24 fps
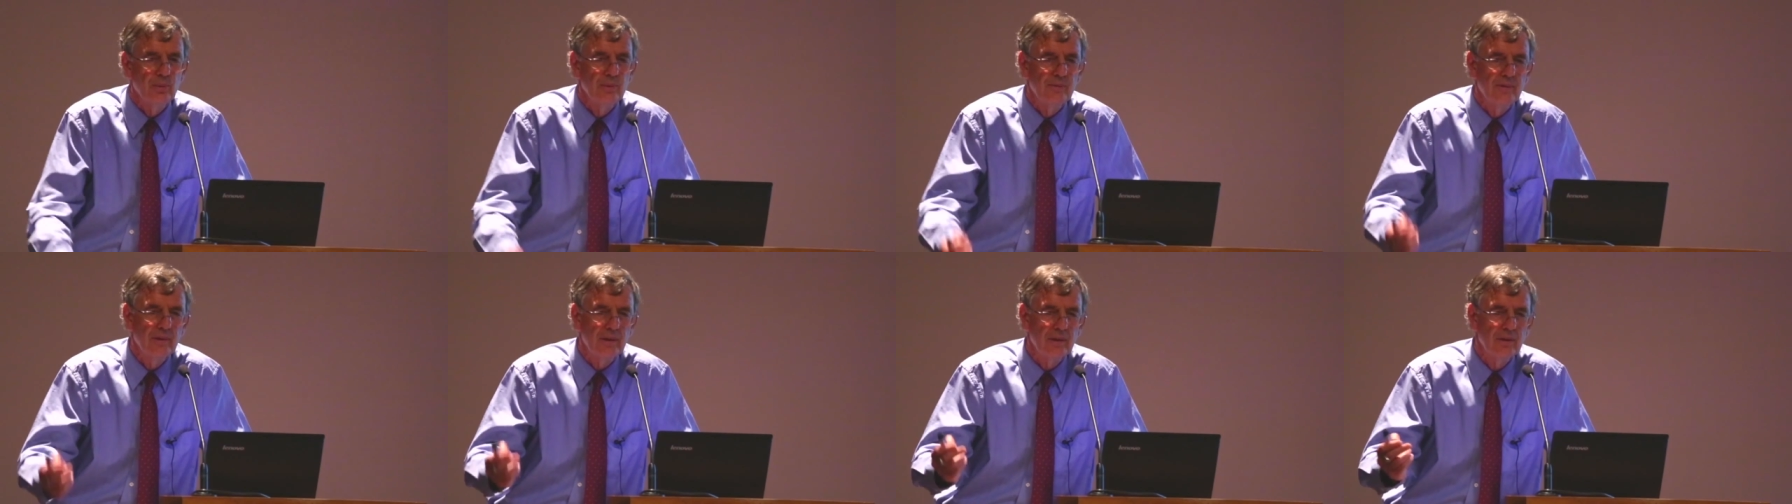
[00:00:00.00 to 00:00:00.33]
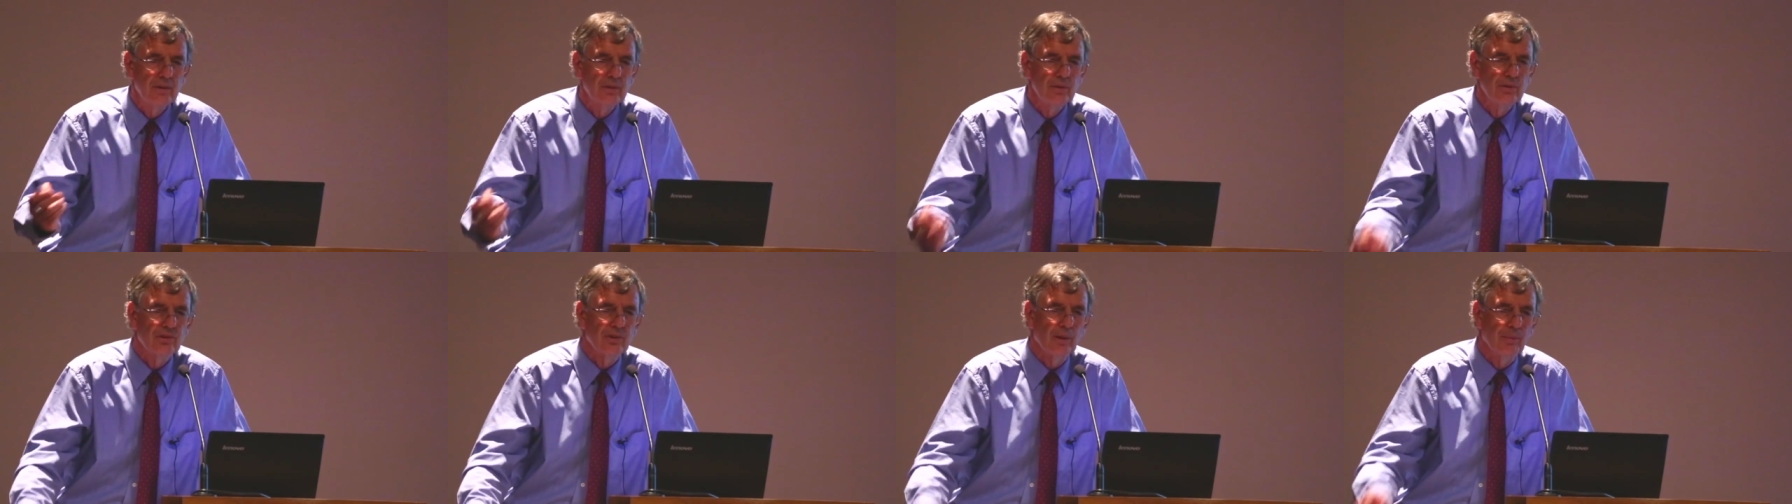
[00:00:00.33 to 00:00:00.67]
we've got to
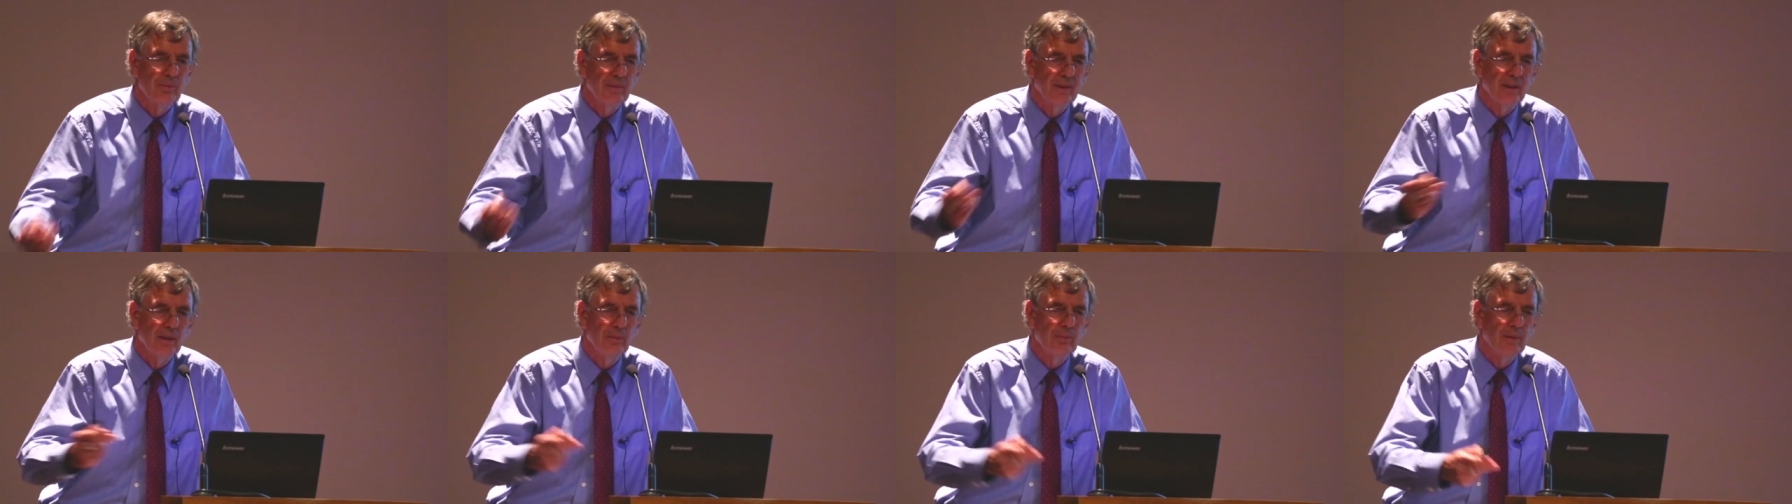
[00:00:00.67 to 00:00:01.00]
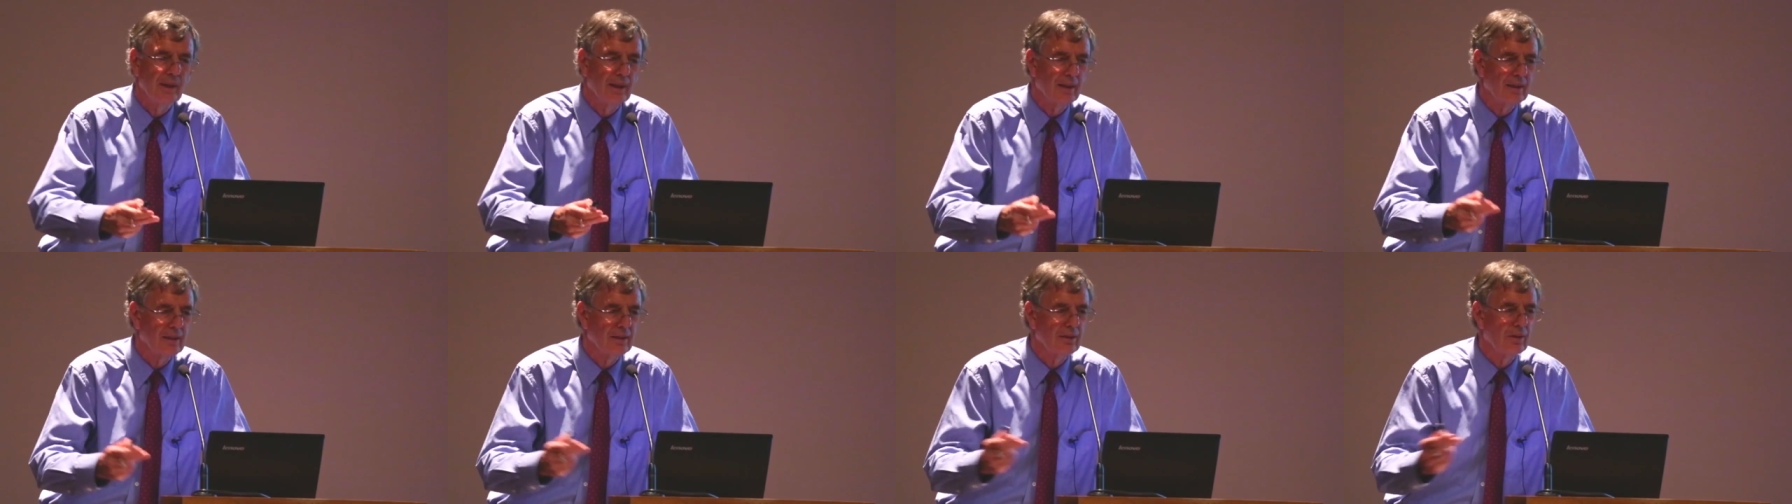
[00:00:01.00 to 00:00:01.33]
do something
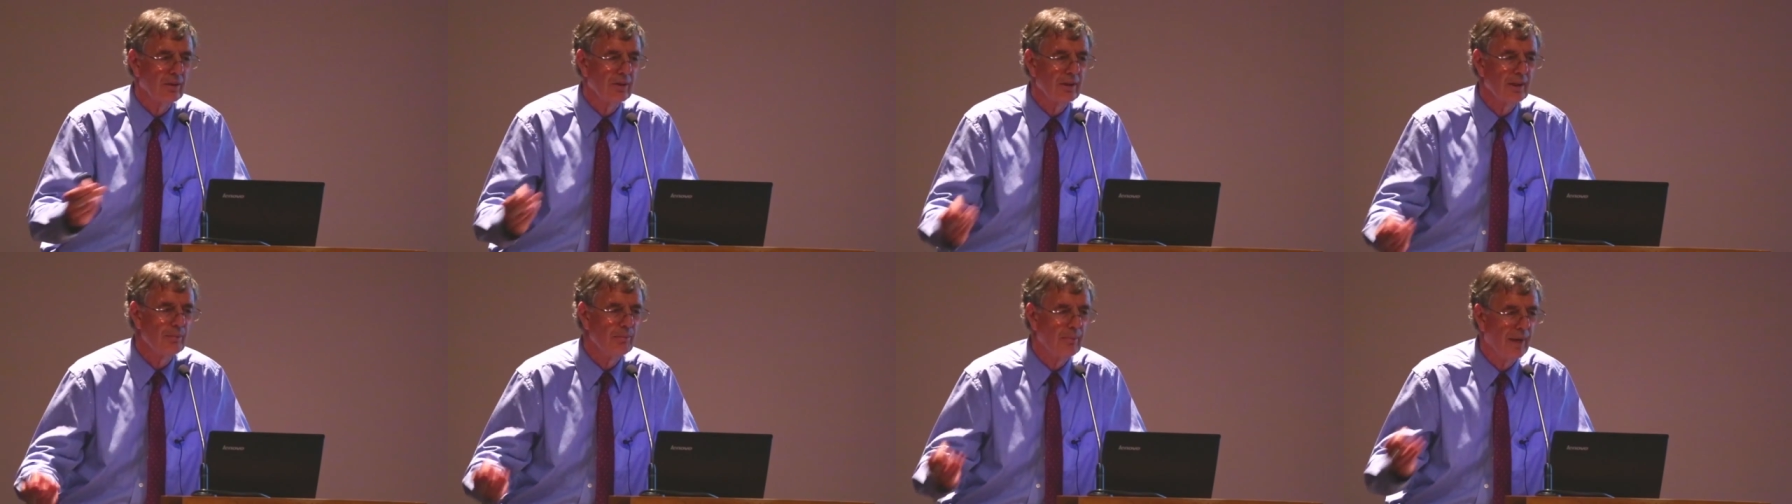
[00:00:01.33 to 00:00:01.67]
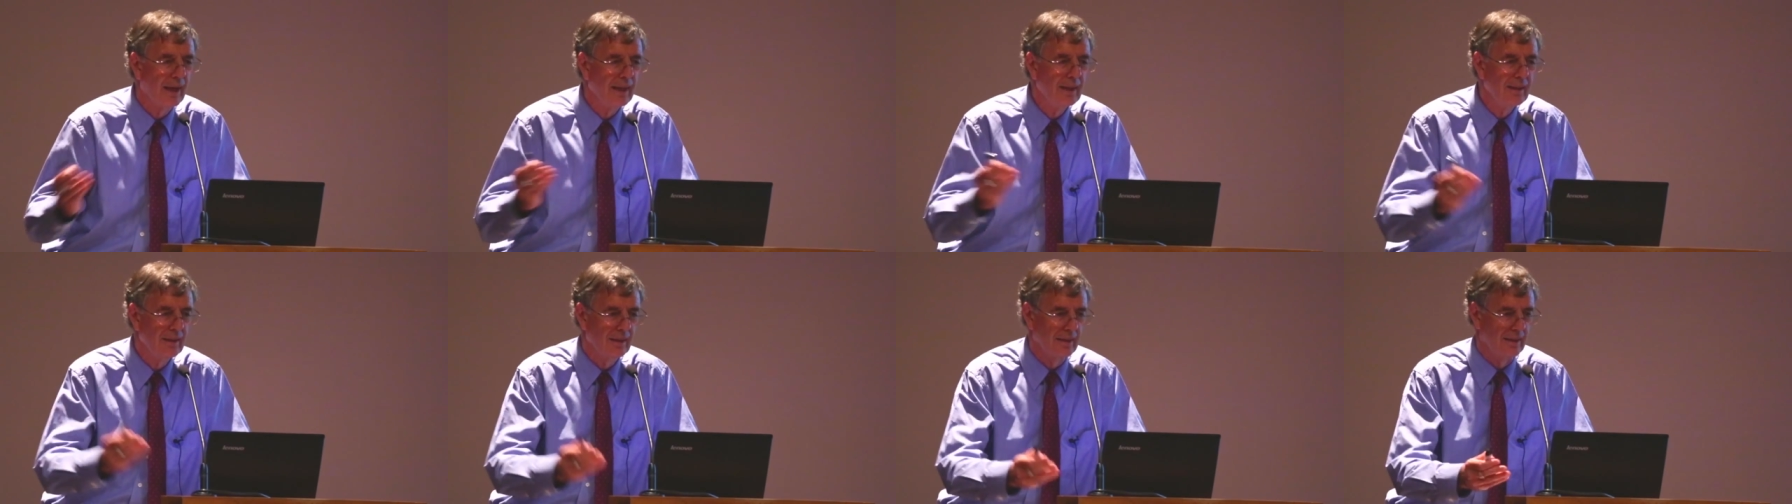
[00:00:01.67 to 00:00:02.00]
about it on the
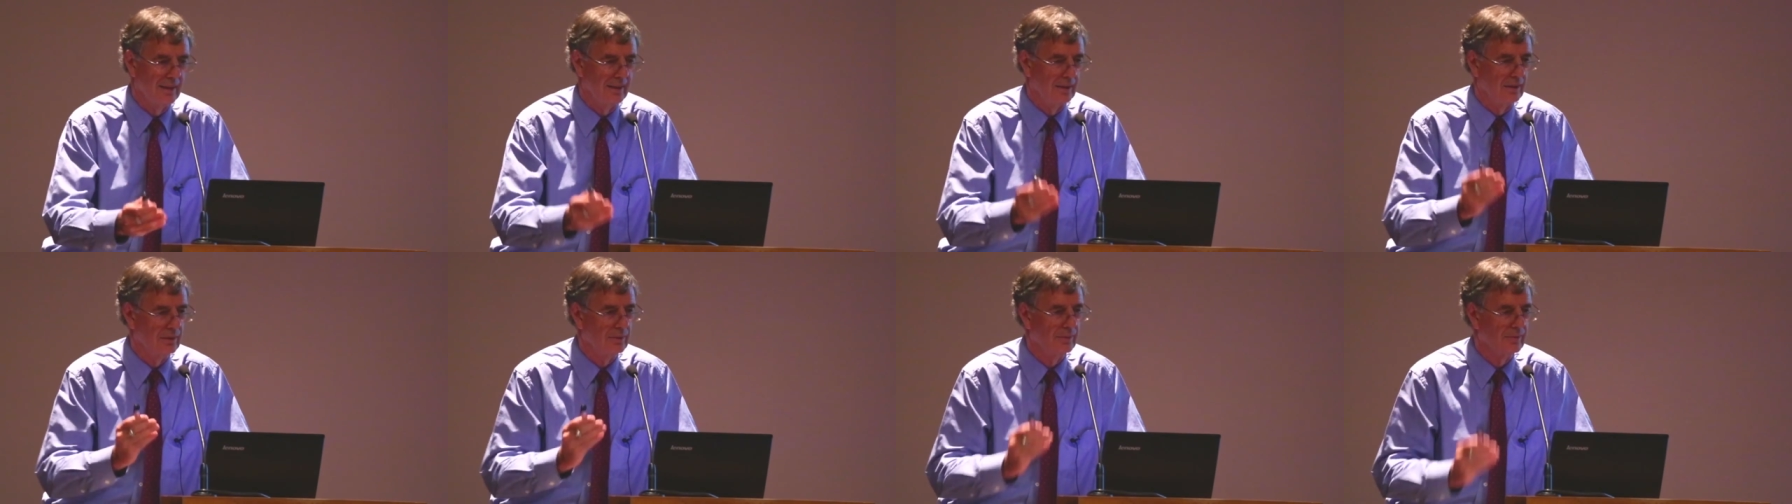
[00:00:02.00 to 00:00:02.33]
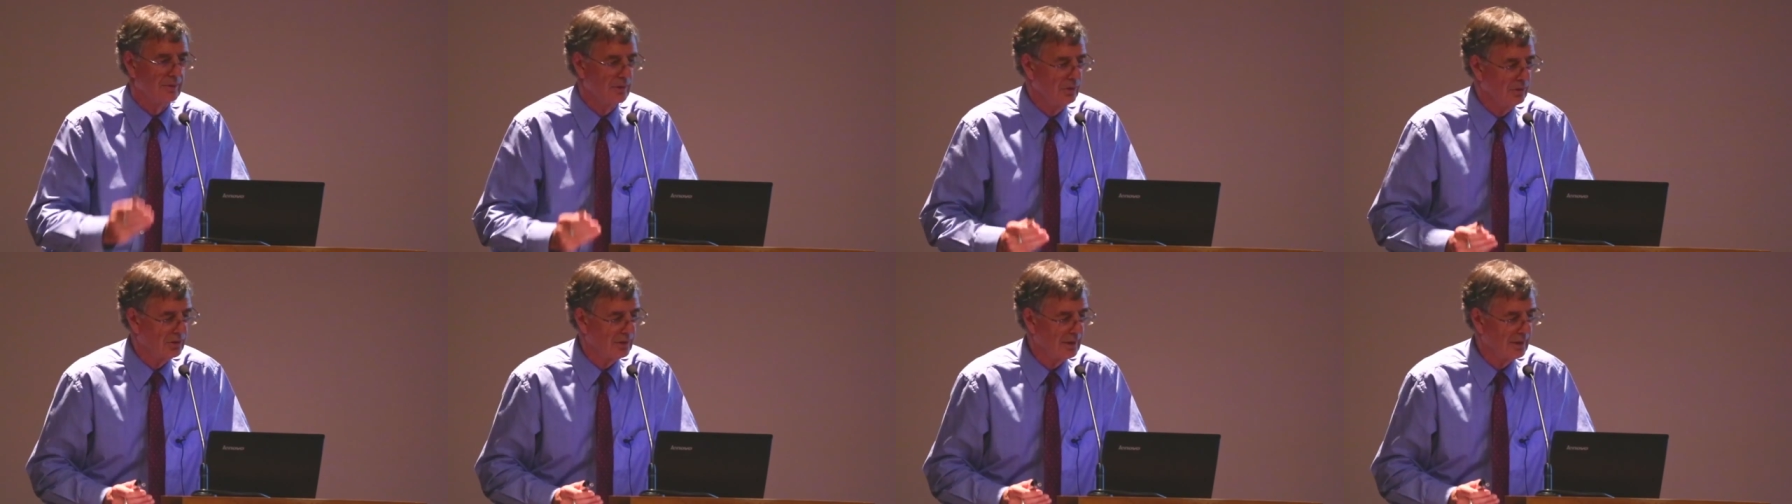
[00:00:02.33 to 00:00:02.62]
mainland of New